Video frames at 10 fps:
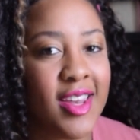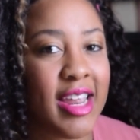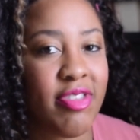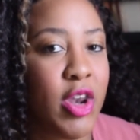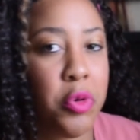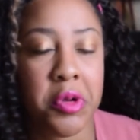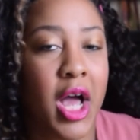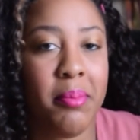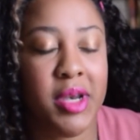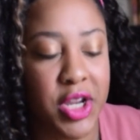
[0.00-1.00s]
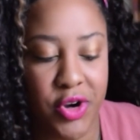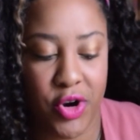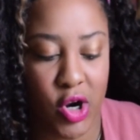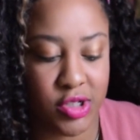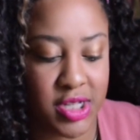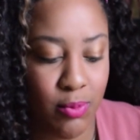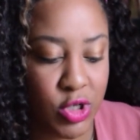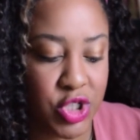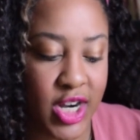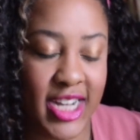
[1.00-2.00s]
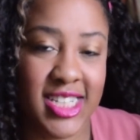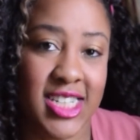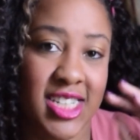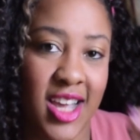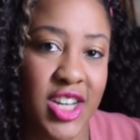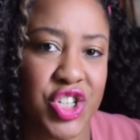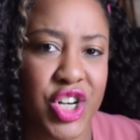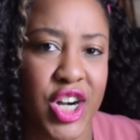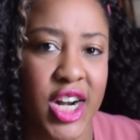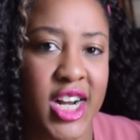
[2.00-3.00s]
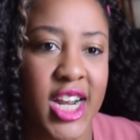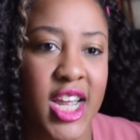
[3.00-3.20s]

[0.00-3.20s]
Like, they don't come near her. Someone tries to touch her,